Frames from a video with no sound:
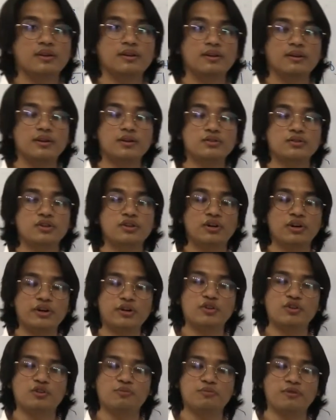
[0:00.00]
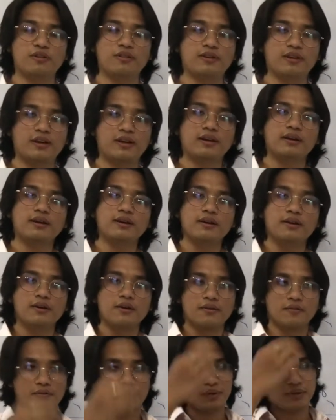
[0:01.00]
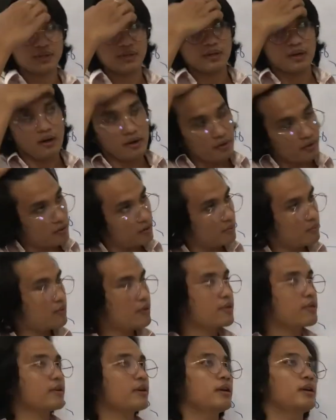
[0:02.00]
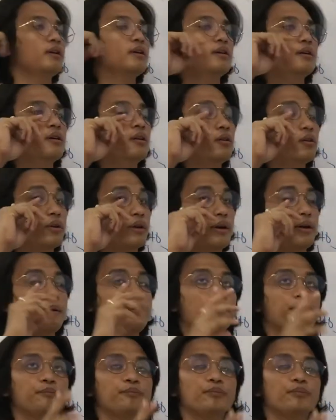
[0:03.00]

Now scenario number 3. For scenario number 3, okay,